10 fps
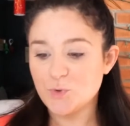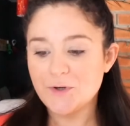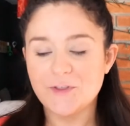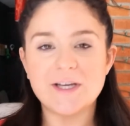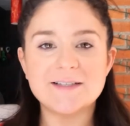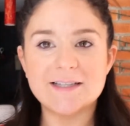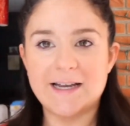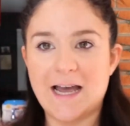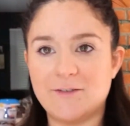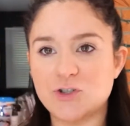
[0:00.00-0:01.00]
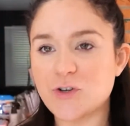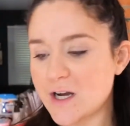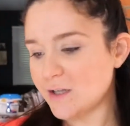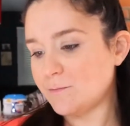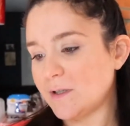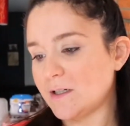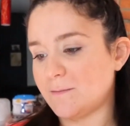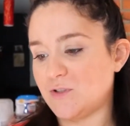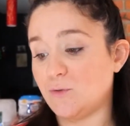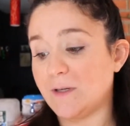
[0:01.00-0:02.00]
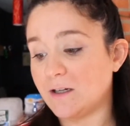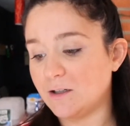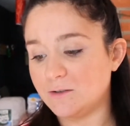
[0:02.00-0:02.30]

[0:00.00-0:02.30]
more things I haven't tried, but I'm assuming I'll